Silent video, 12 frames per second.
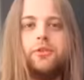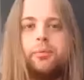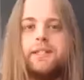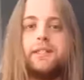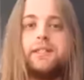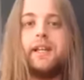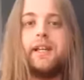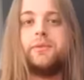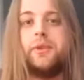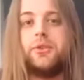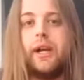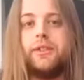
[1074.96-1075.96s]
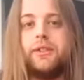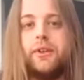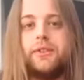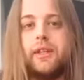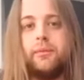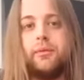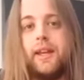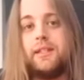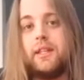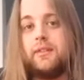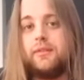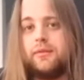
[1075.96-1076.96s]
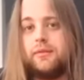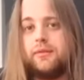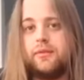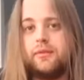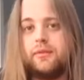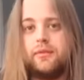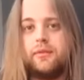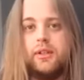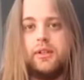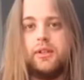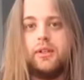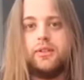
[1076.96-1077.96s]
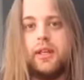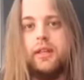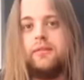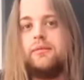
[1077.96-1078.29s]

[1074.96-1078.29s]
replace the 6 with a tritone sub of A7. So